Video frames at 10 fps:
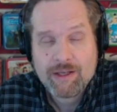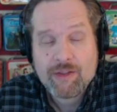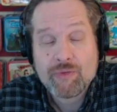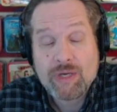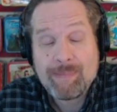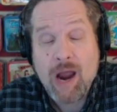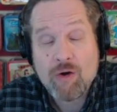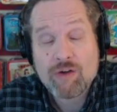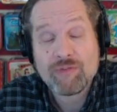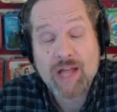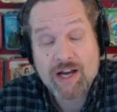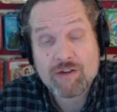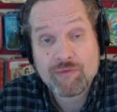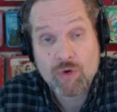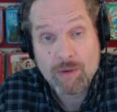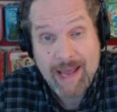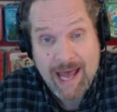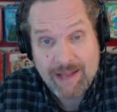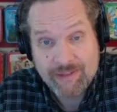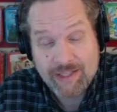3-power flyer
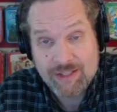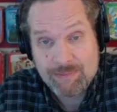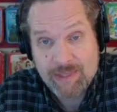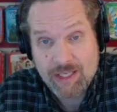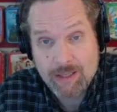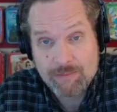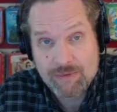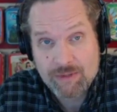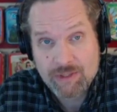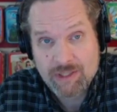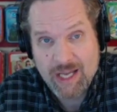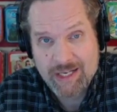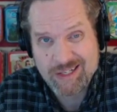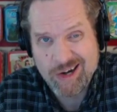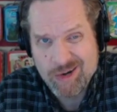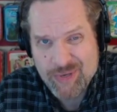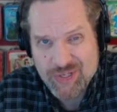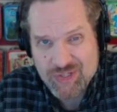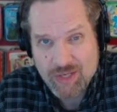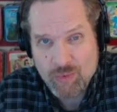format, then this becomes kind of
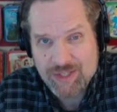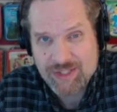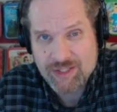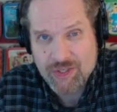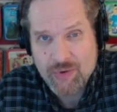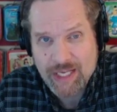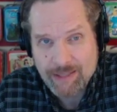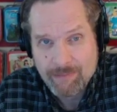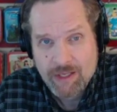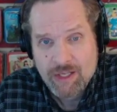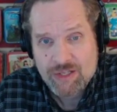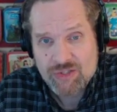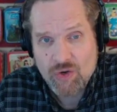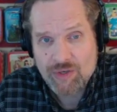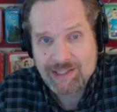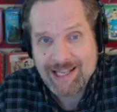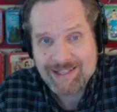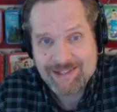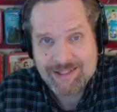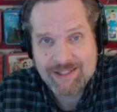garbage. Like, what is it doing? So
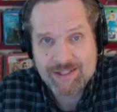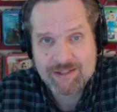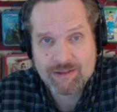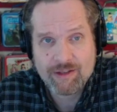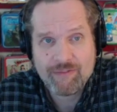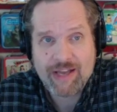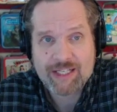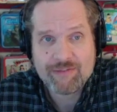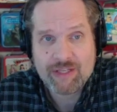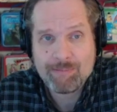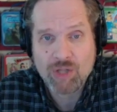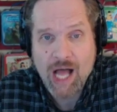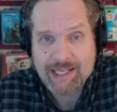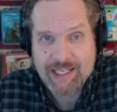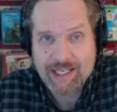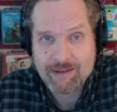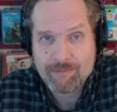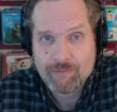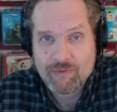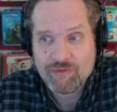unless this is effectively
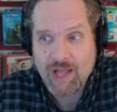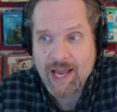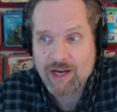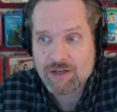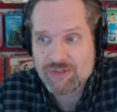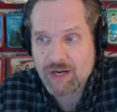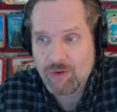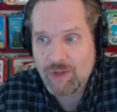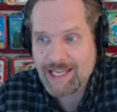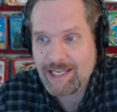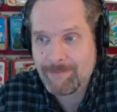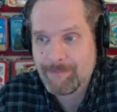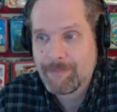blocking flyers, I don't like it.